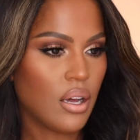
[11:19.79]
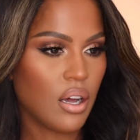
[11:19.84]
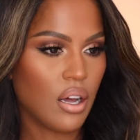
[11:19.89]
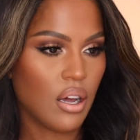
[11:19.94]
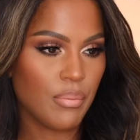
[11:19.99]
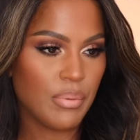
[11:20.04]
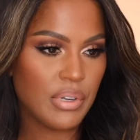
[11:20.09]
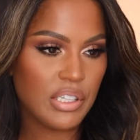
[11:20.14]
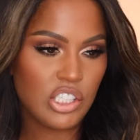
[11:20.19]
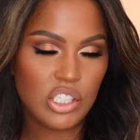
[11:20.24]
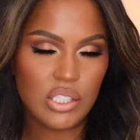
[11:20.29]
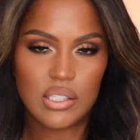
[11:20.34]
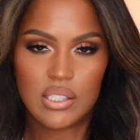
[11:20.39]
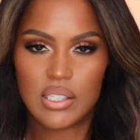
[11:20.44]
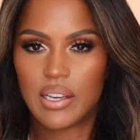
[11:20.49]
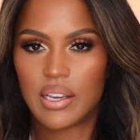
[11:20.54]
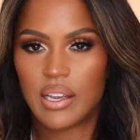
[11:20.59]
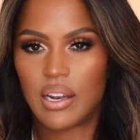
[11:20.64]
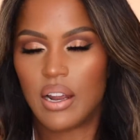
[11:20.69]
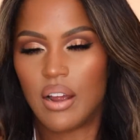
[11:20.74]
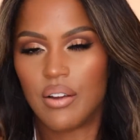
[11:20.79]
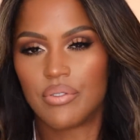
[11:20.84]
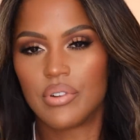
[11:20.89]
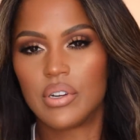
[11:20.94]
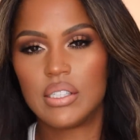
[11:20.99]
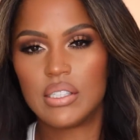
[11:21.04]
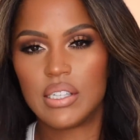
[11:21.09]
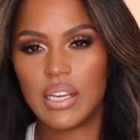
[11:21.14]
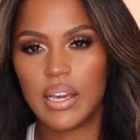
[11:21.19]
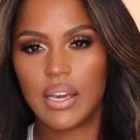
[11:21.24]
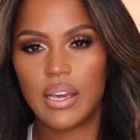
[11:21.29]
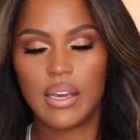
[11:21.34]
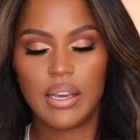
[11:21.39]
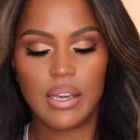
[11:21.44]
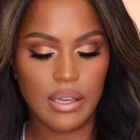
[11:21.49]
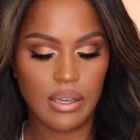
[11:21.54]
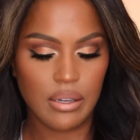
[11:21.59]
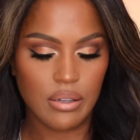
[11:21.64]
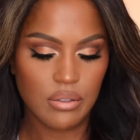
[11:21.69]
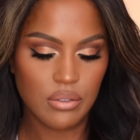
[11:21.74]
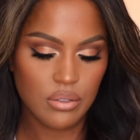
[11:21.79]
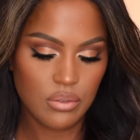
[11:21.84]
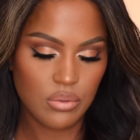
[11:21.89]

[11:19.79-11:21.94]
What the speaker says: It's just like an everyday,